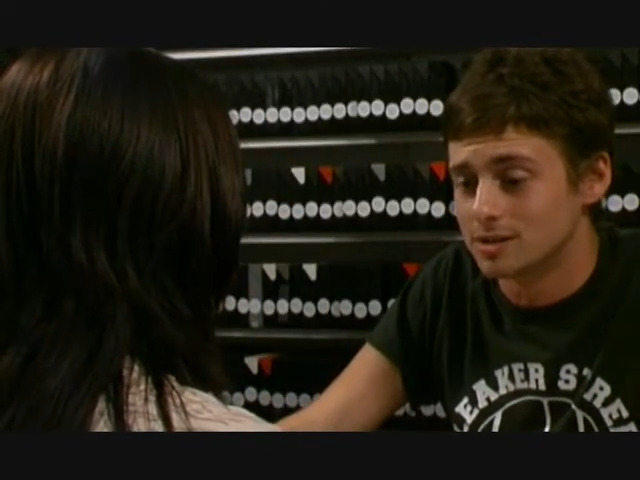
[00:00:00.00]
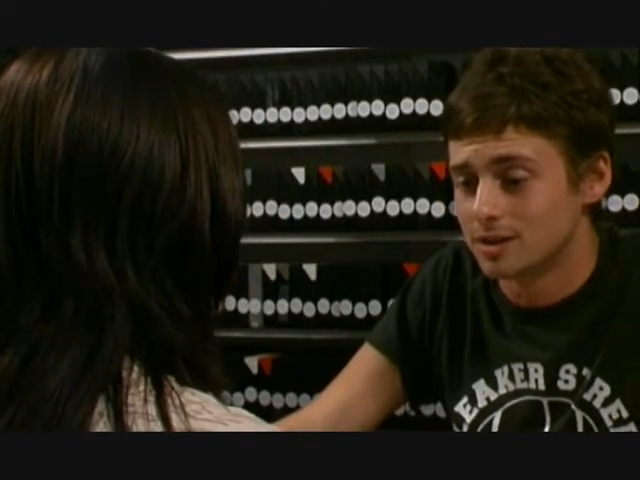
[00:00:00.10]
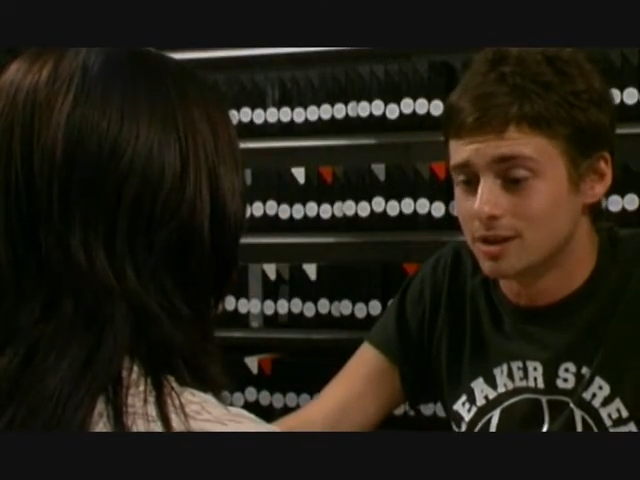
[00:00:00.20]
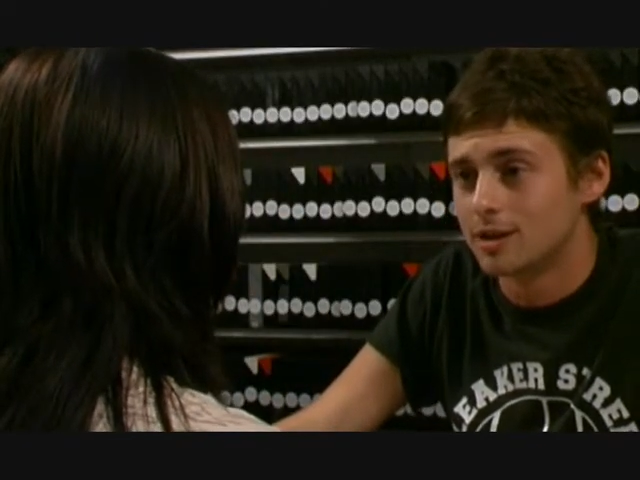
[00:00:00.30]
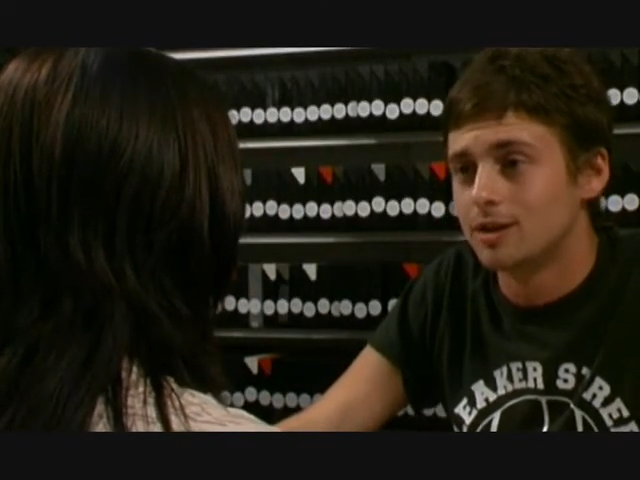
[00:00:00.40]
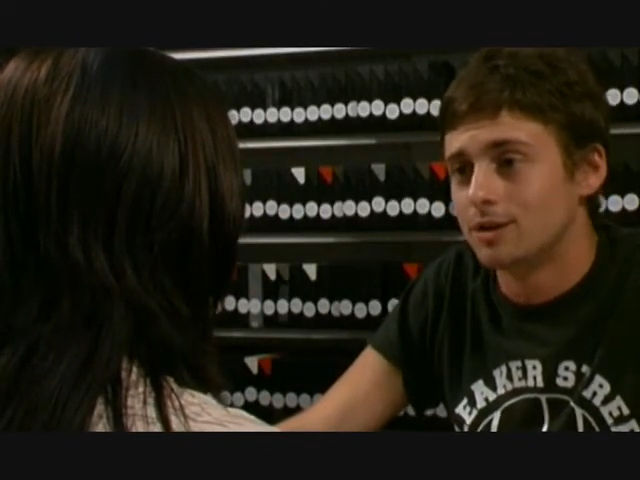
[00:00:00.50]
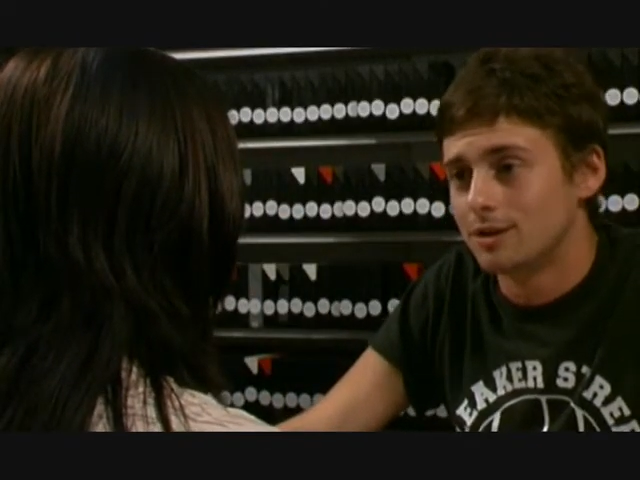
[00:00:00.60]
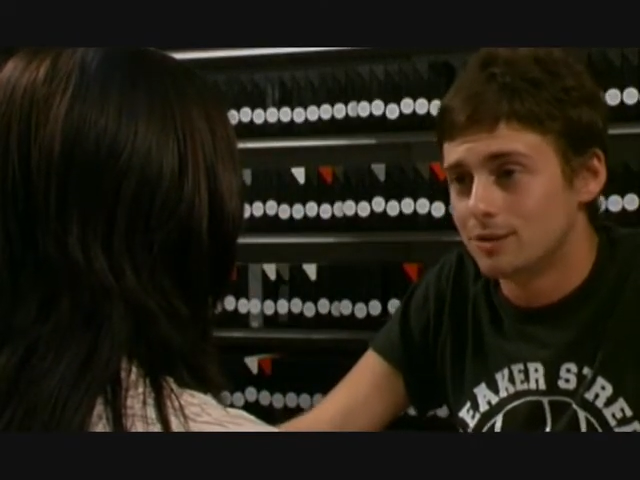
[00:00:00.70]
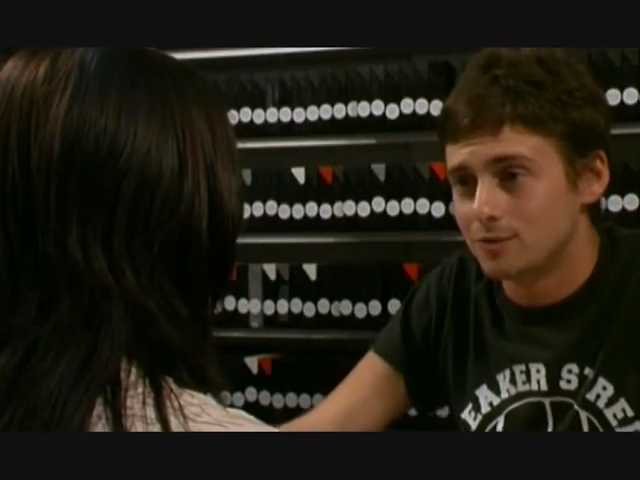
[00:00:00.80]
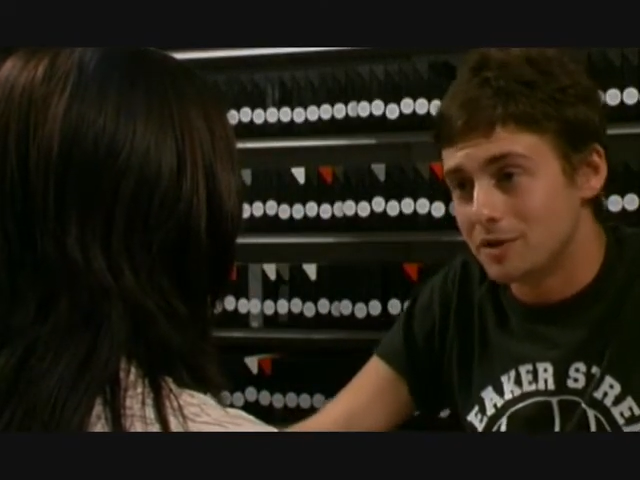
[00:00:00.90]
that
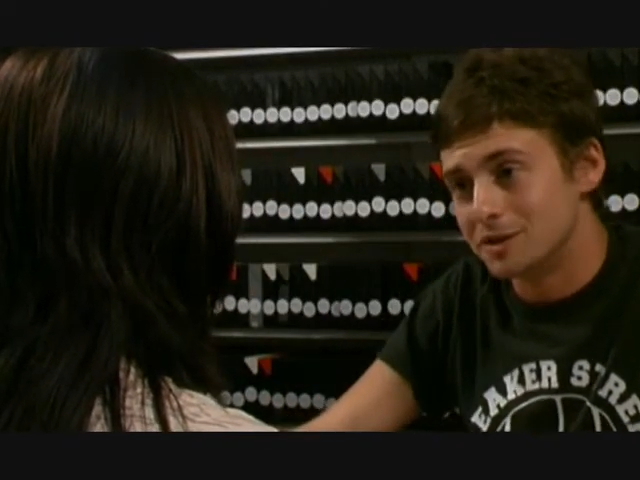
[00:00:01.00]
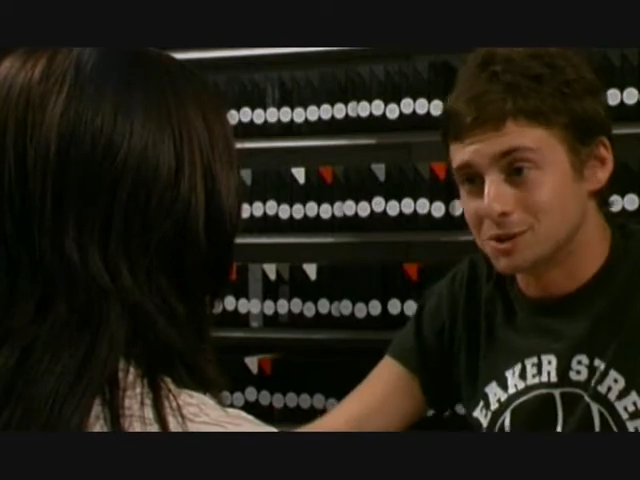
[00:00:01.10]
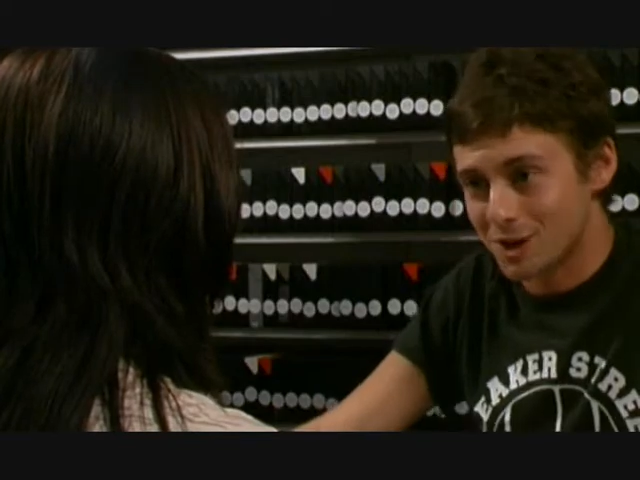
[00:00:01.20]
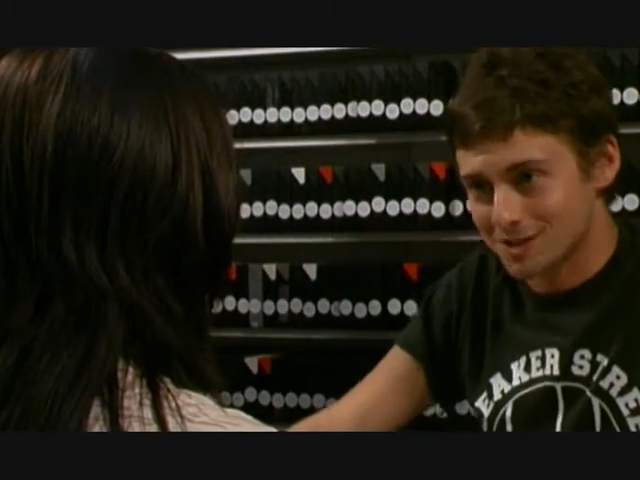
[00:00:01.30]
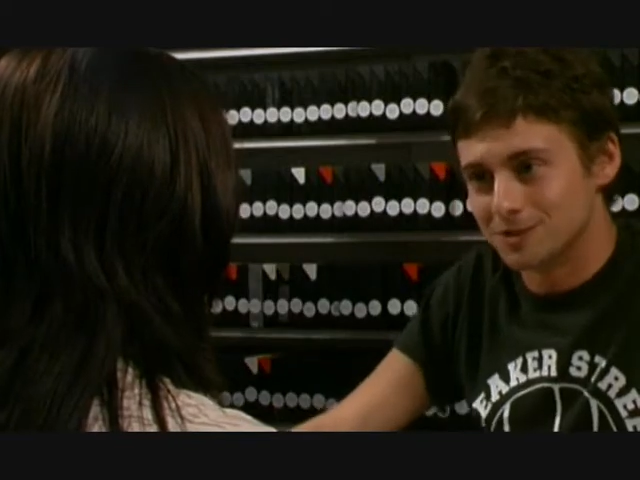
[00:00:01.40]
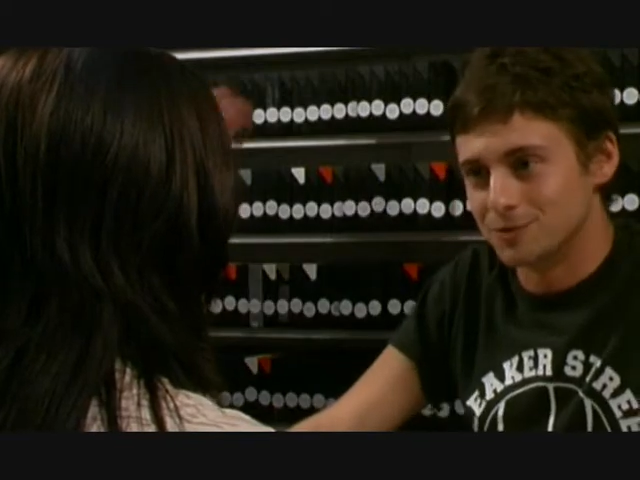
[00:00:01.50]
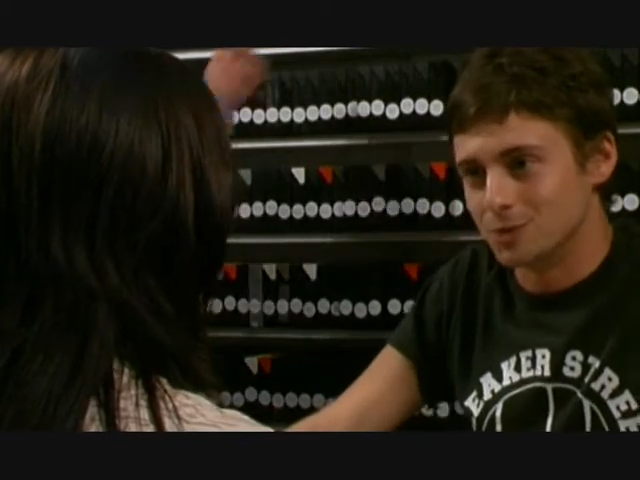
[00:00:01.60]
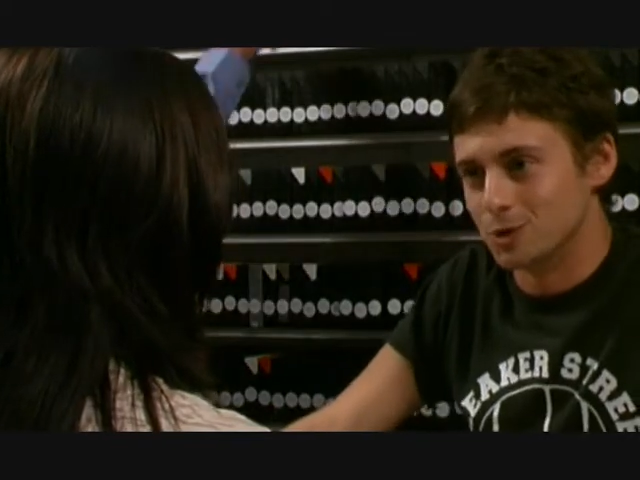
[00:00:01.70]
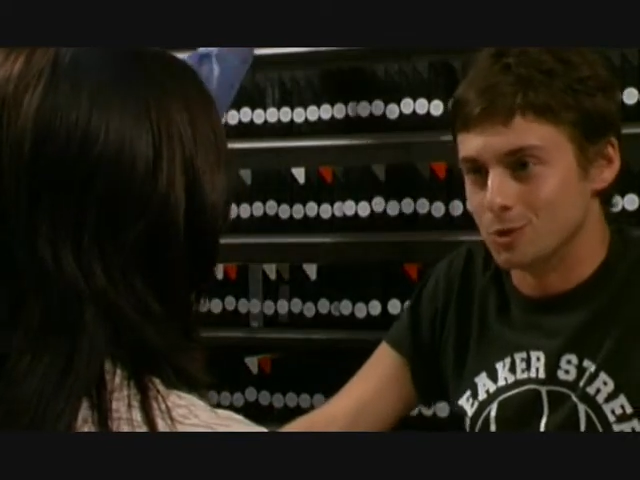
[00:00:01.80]
on the page looks